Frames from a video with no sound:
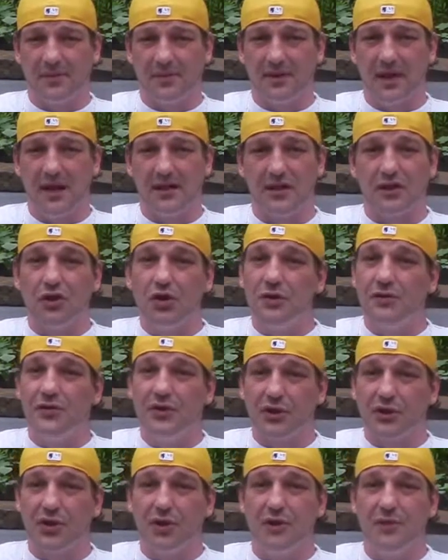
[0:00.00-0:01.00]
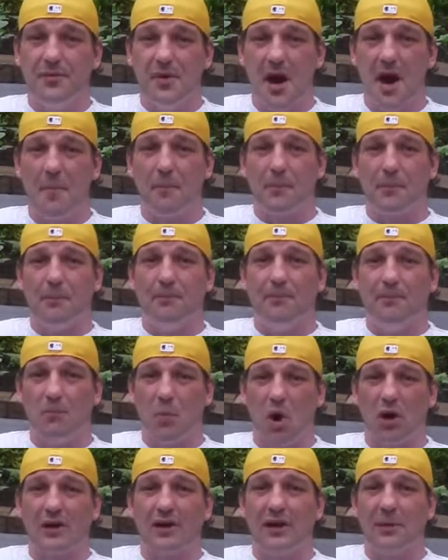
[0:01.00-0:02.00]
Okay. The good
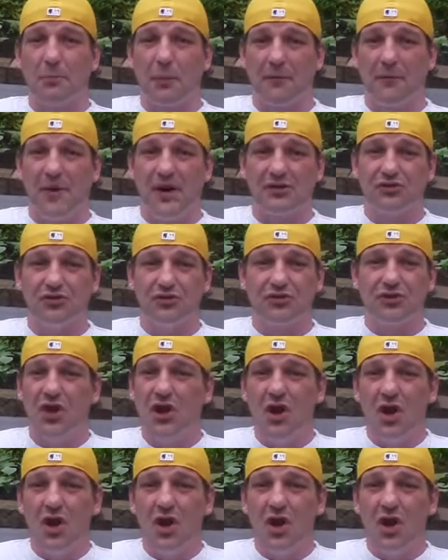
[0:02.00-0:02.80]
marketing professionals,